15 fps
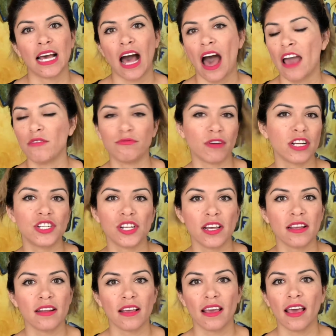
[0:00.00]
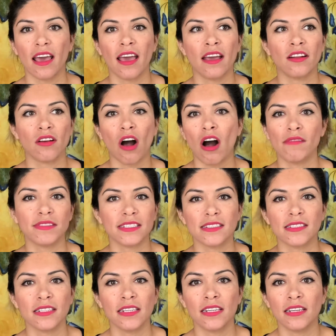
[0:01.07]
I rush it, and
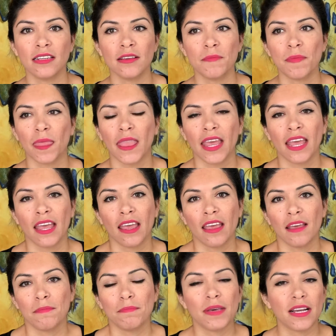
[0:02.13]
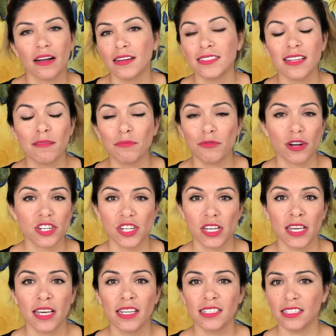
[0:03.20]
obviously, because I'm rushing
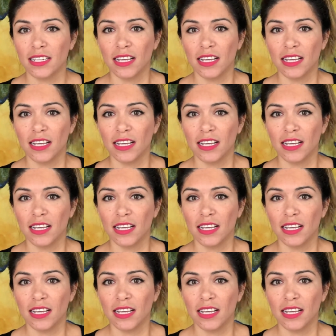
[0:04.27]
it,